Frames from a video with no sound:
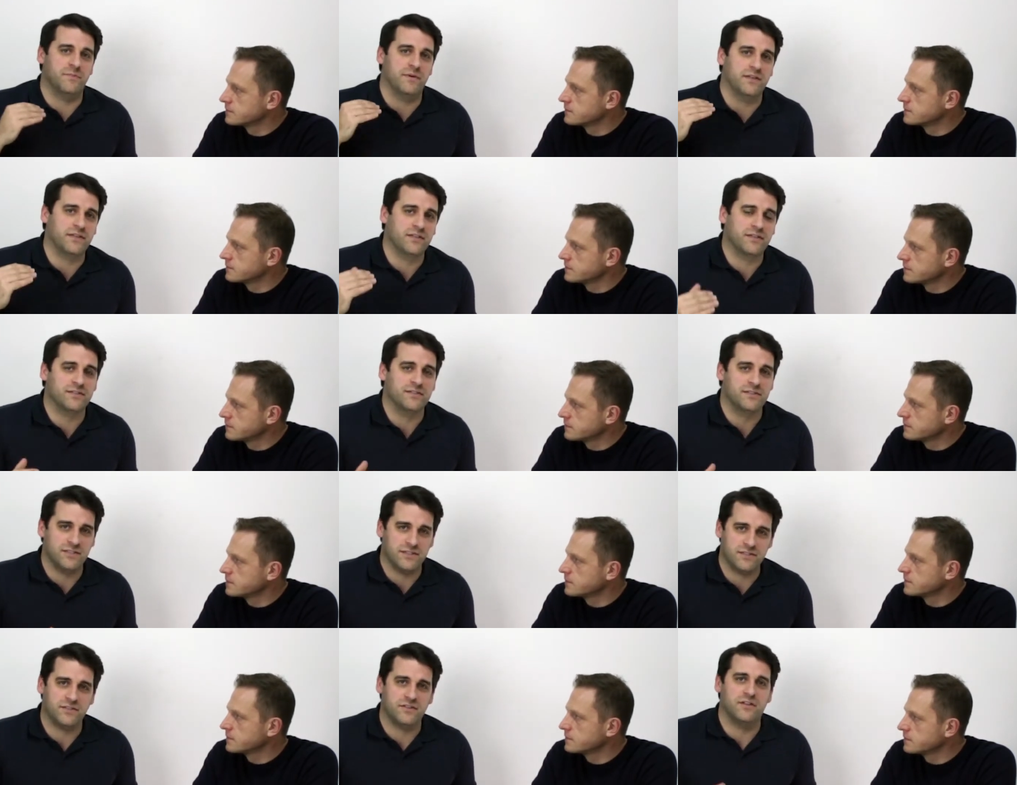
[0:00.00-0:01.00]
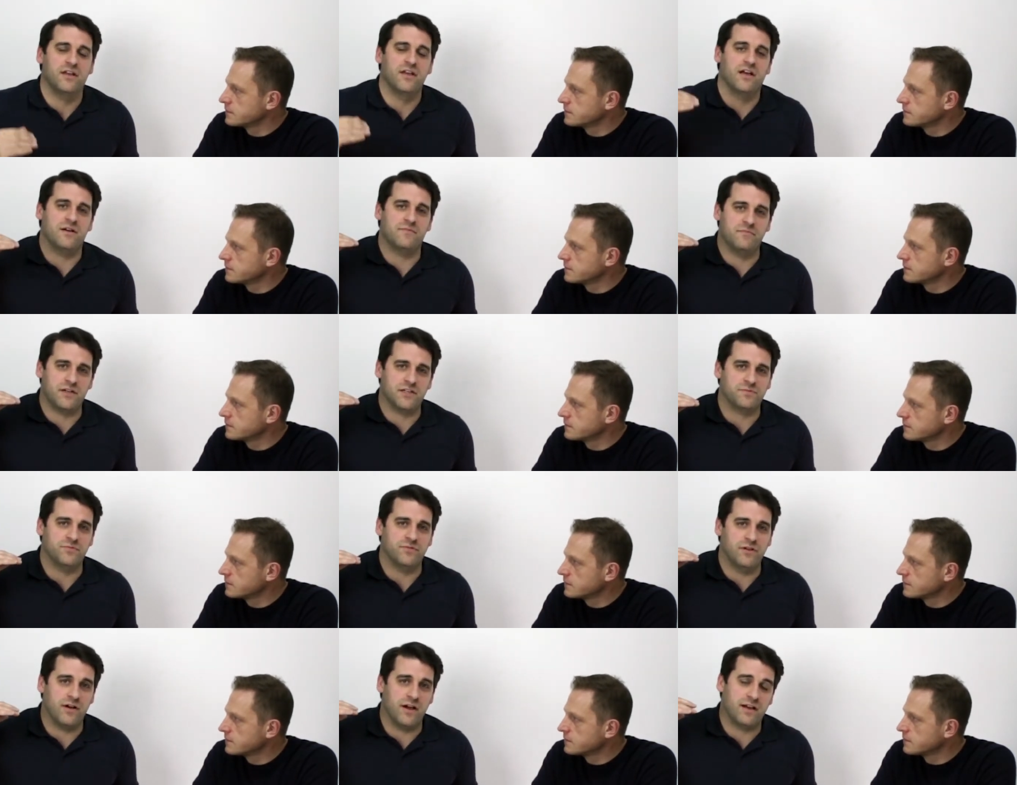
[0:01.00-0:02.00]
Speaker 1: to make it consistent and much
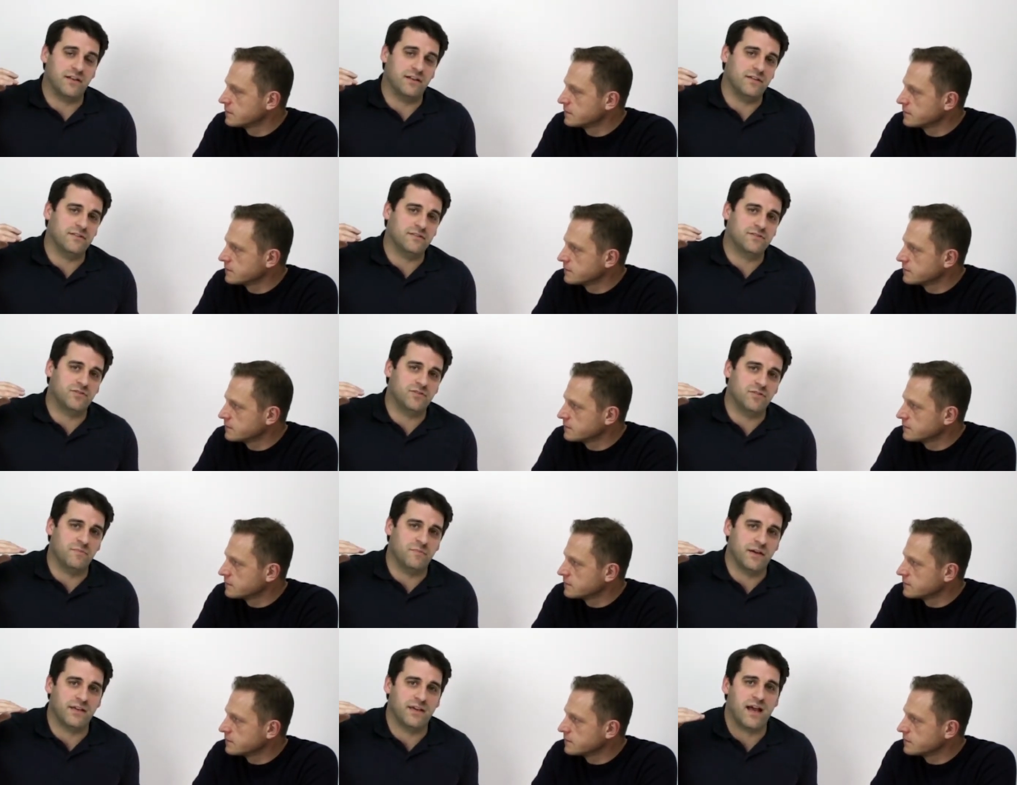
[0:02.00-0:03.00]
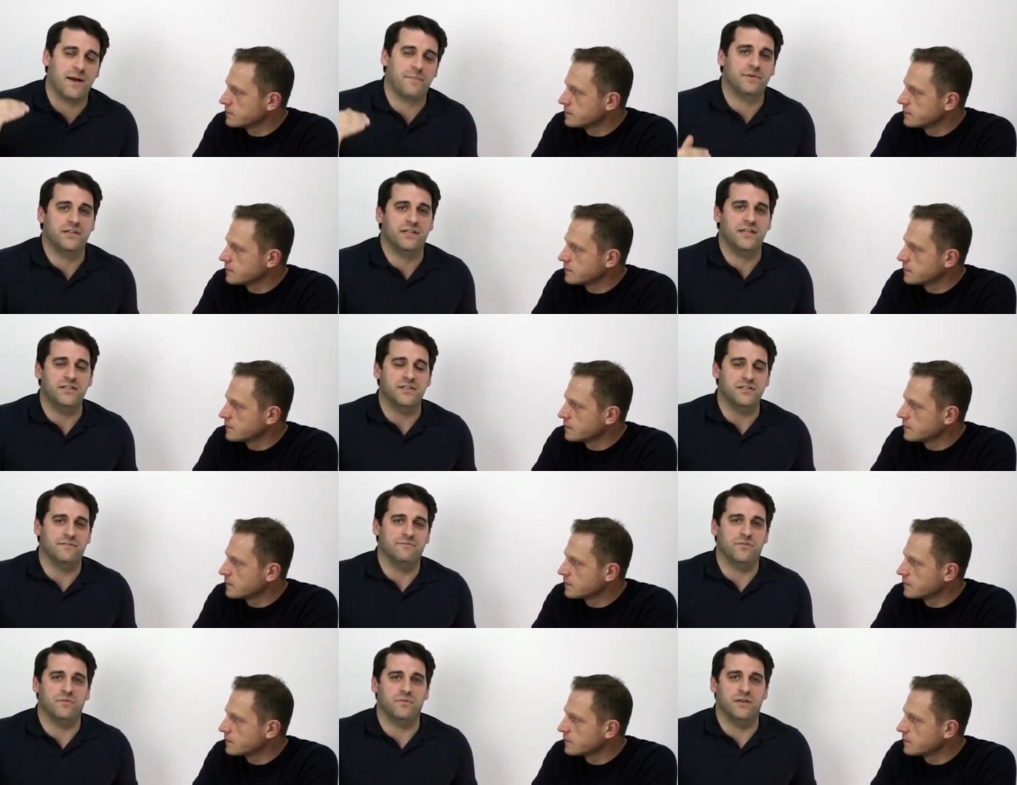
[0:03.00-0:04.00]
more likely to make it happen each and
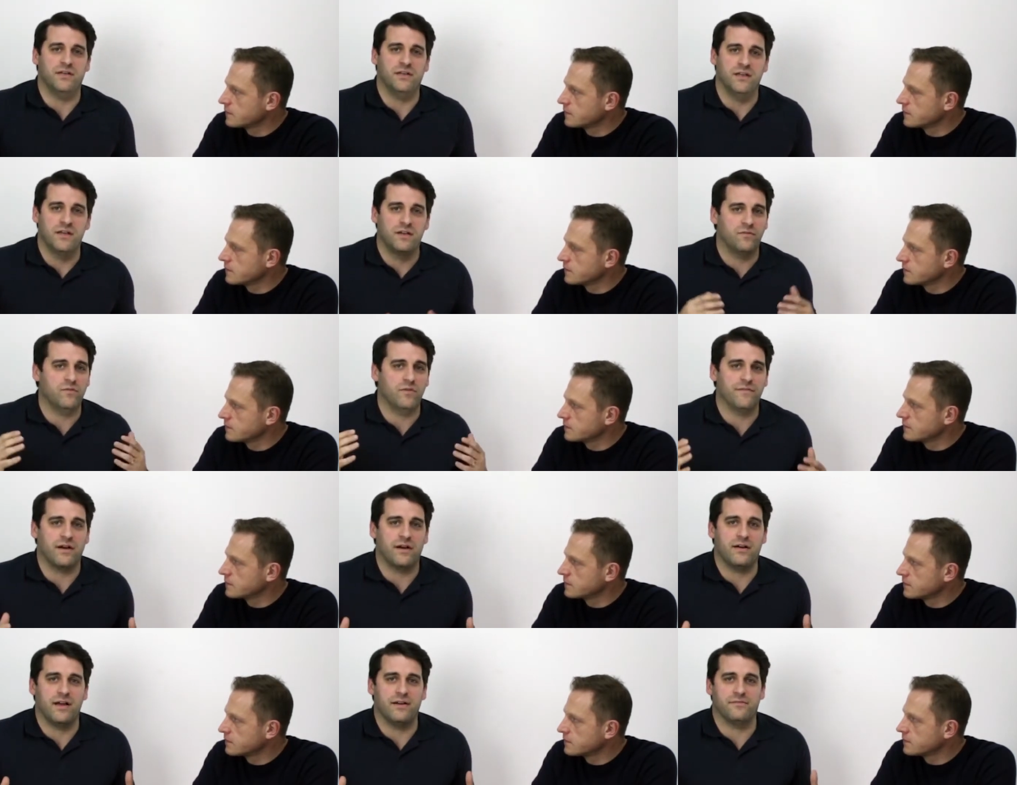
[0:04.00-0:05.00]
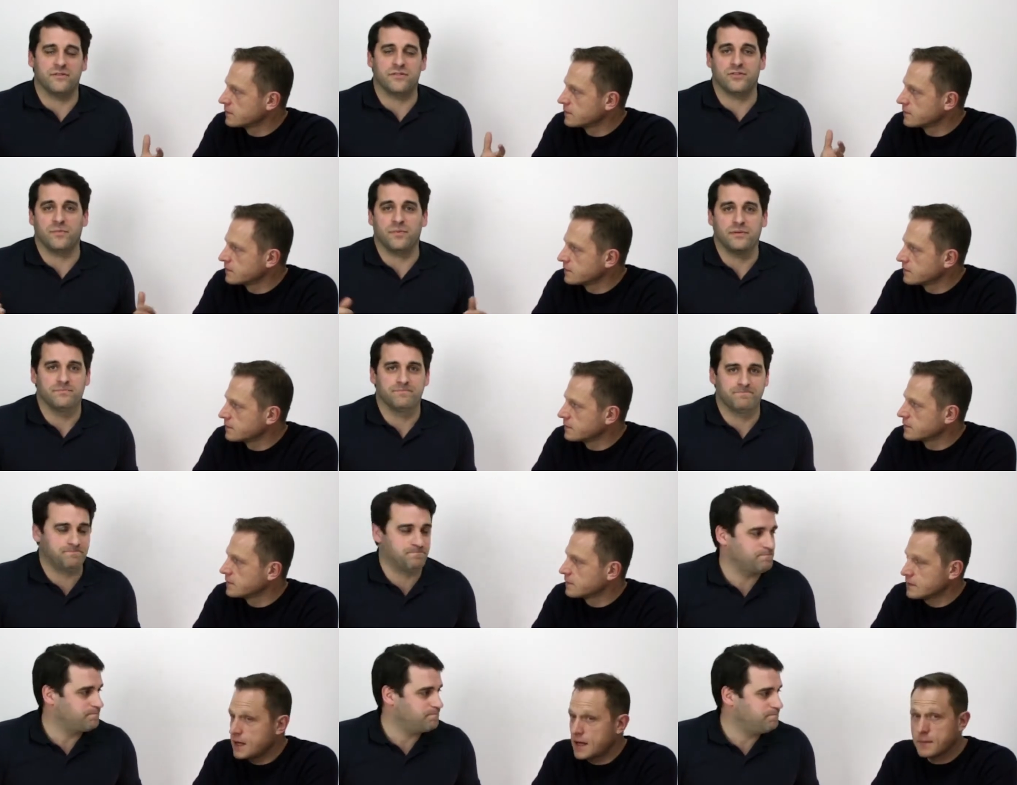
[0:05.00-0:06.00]
every week without ever stopping.
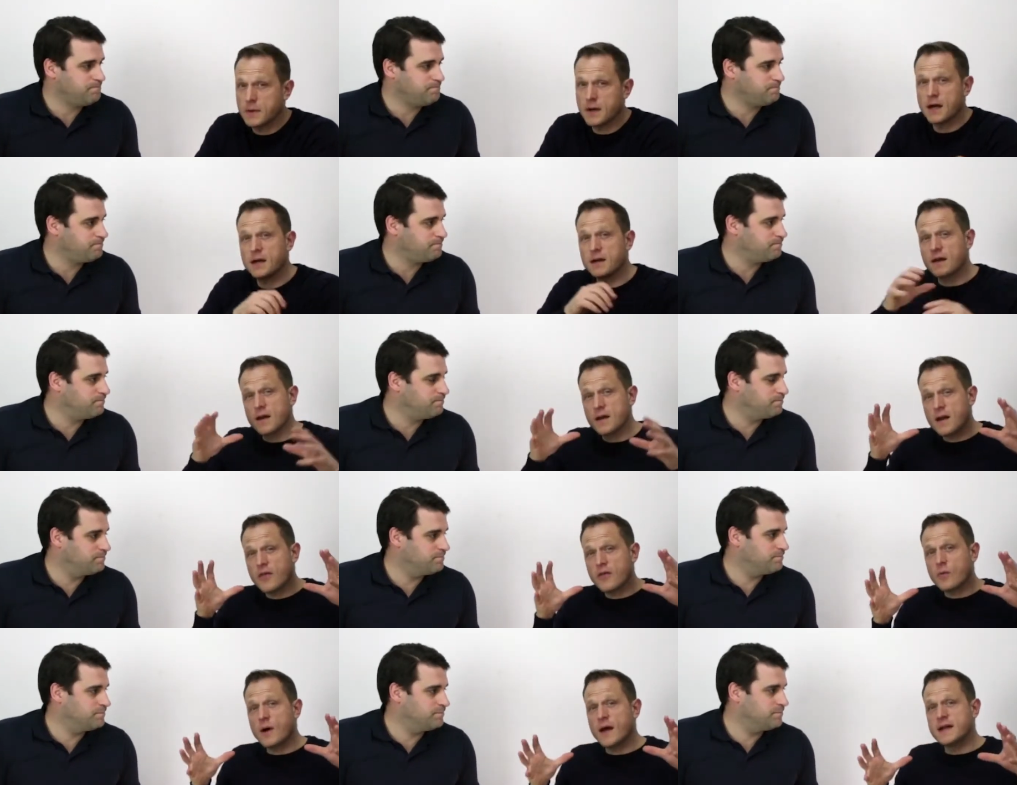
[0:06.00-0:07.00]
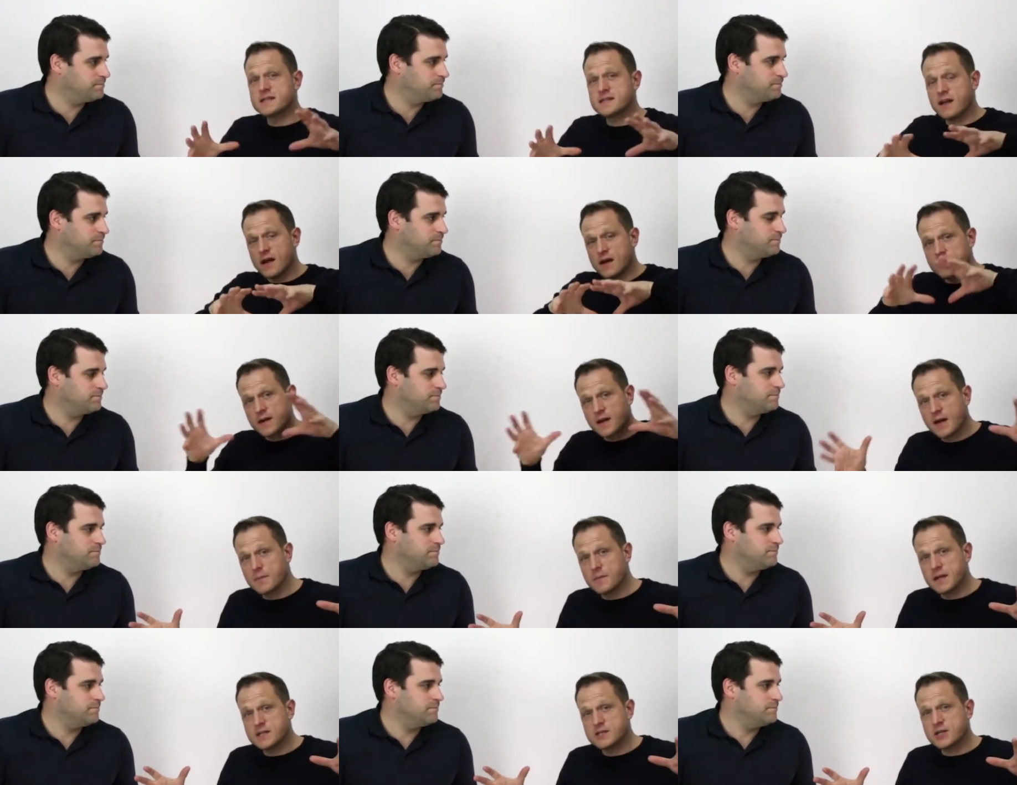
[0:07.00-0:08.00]
Speaker 2: Yeah. And another way to
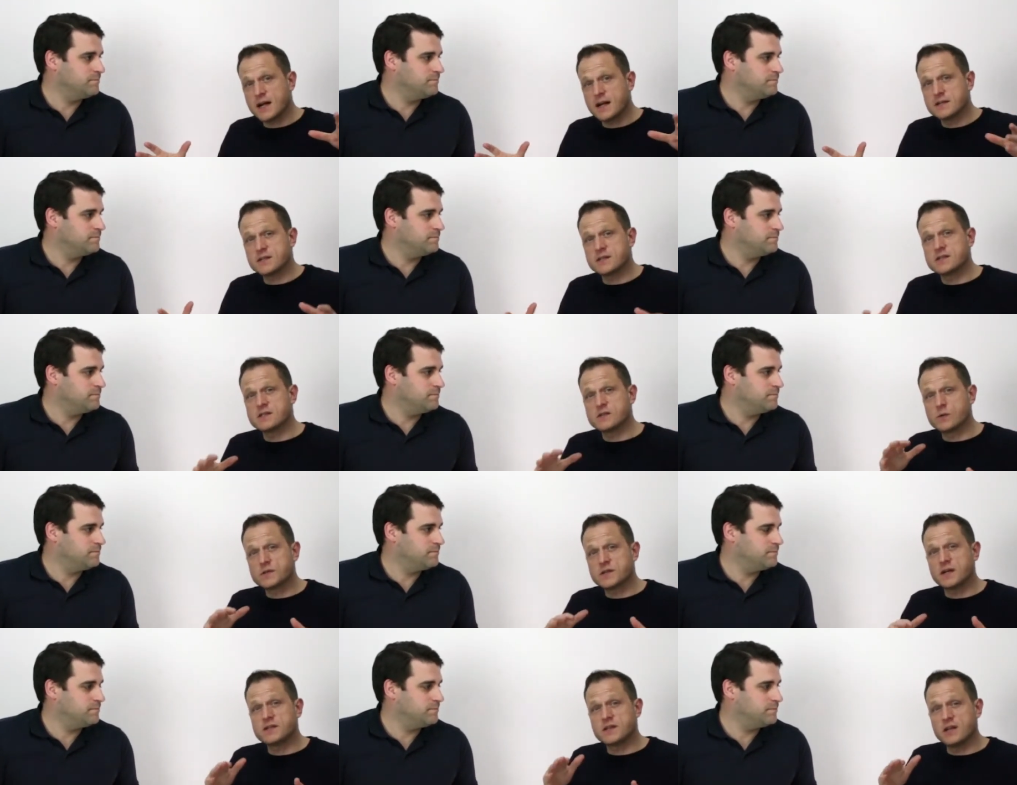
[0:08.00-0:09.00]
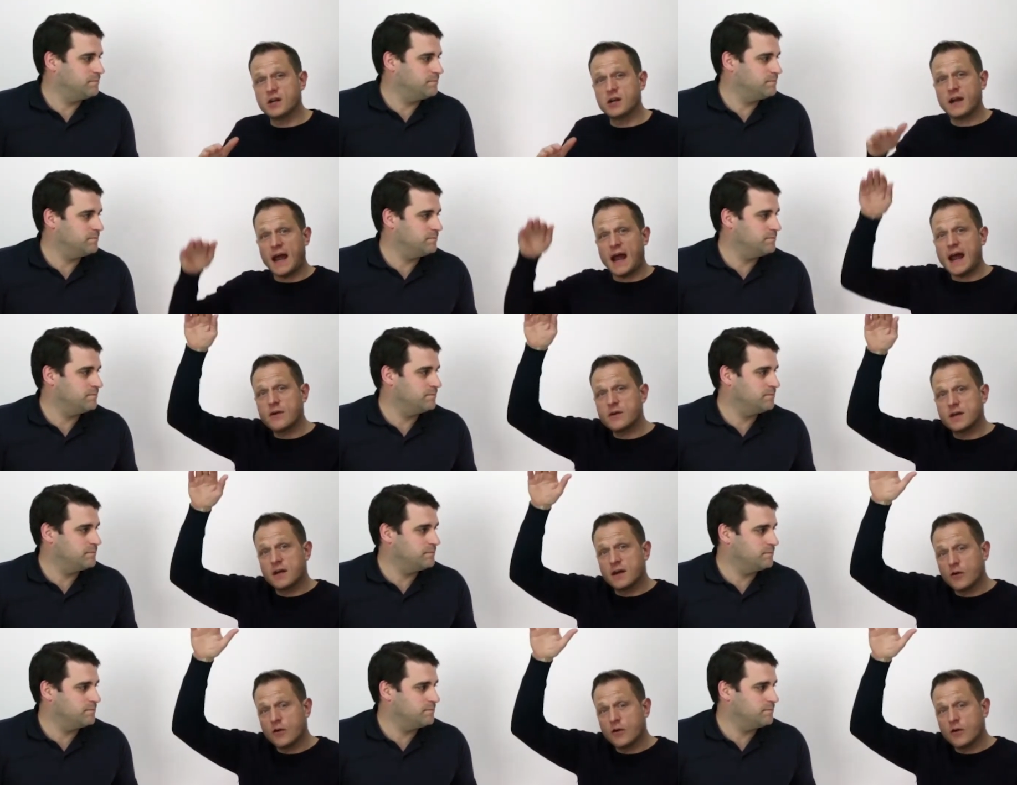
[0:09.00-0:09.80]
overcome these challenges is also to look at how you